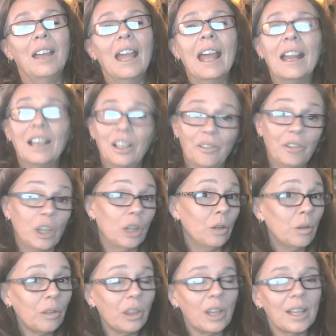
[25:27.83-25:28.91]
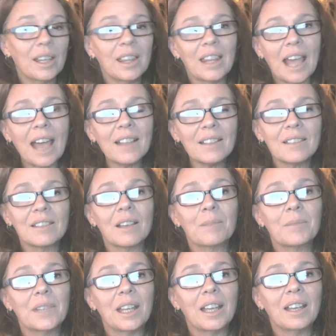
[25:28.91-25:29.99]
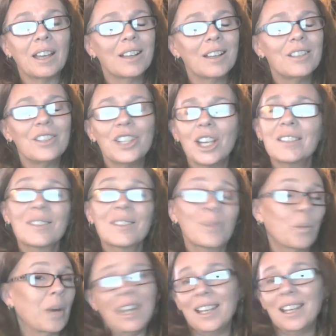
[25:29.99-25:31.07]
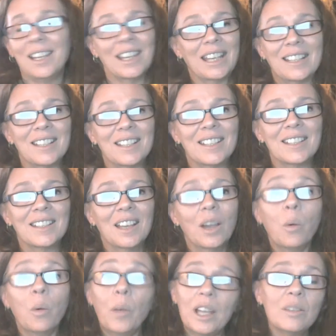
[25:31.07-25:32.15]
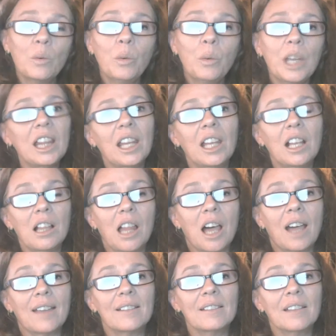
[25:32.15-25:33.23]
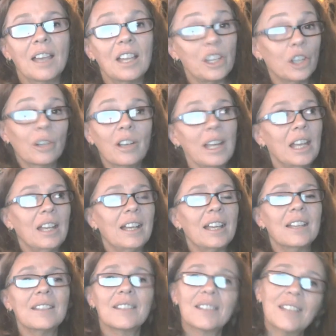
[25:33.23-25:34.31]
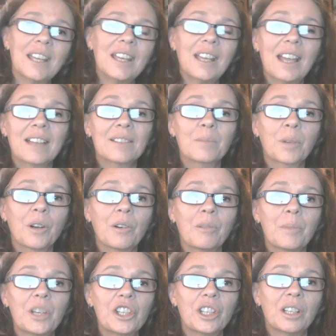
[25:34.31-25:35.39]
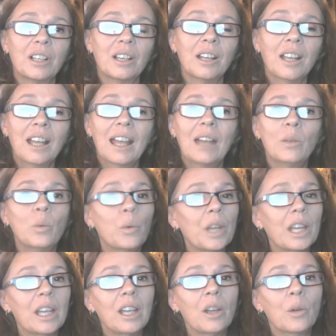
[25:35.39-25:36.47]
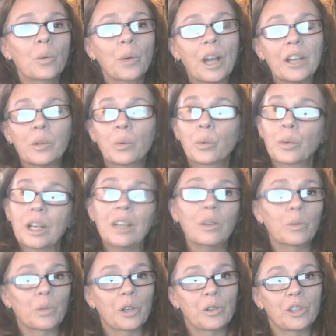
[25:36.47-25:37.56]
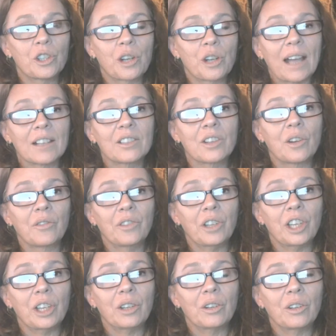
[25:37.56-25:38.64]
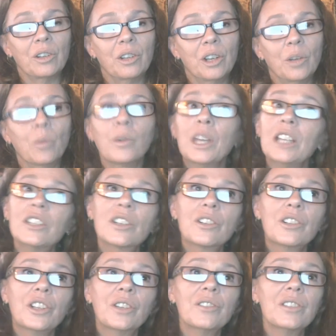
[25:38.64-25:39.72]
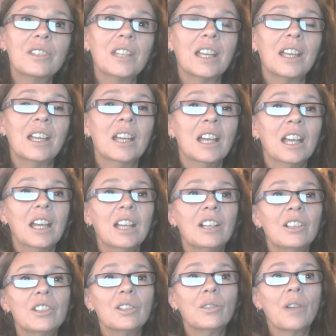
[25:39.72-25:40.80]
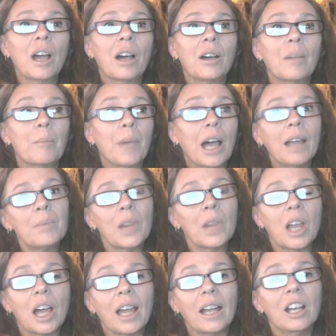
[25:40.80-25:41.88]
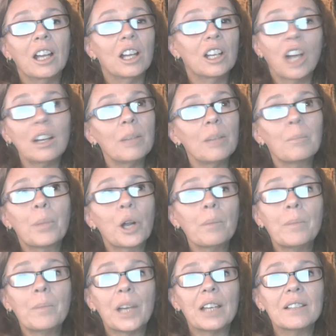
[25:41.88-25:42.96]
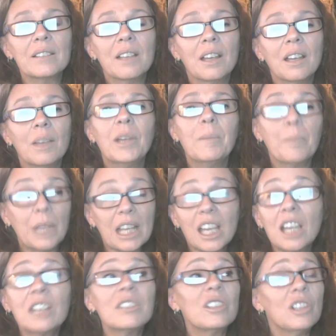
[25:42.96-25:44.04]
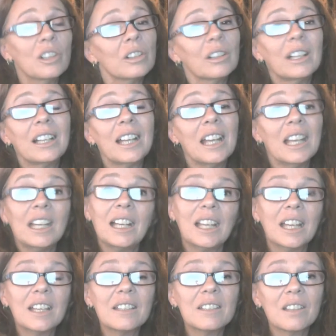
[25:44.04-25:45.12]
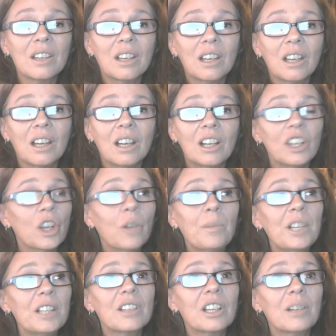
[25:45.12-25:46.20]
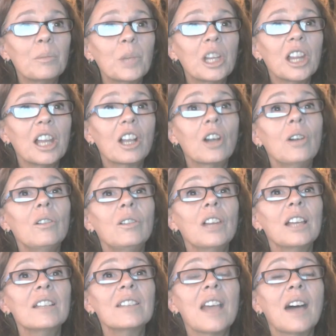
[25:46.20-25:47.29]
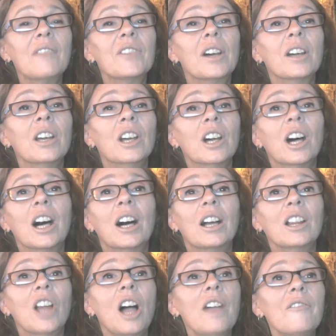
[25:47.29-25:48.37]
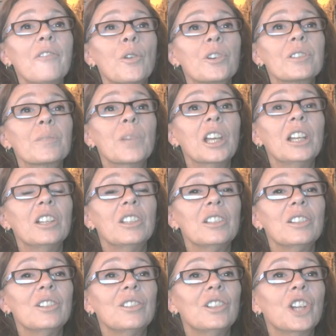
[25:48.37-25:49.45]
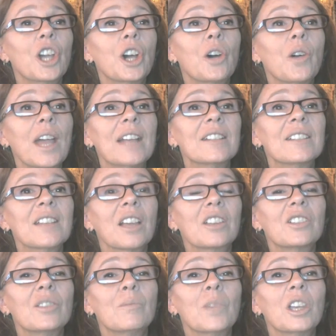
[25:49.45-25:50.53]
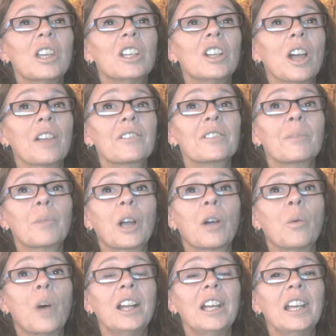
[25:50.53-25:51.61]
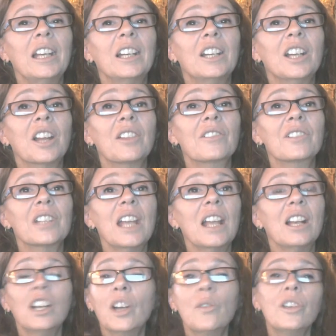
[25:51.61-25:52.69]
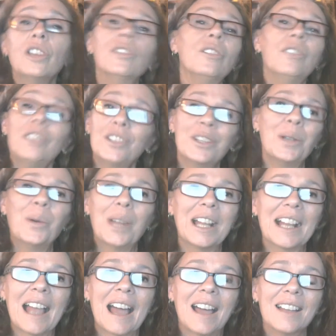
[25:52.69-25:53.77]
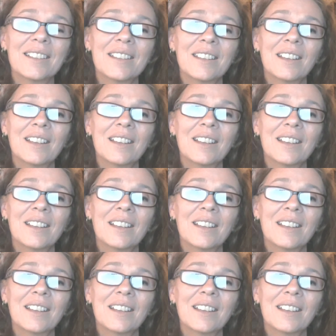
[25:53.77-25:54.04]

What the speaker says: And if you think that's something, just wait, kids. Wait till we legalize and your idiot state has prohibition and we run railroad tracks over you. We turn your state into a pipeline, not on purpose, because you're an idiot. Nobody's going to be like, oh, let's have a law enforcement dude go and sell $2 million of marijuana in another state. No, you're doing that.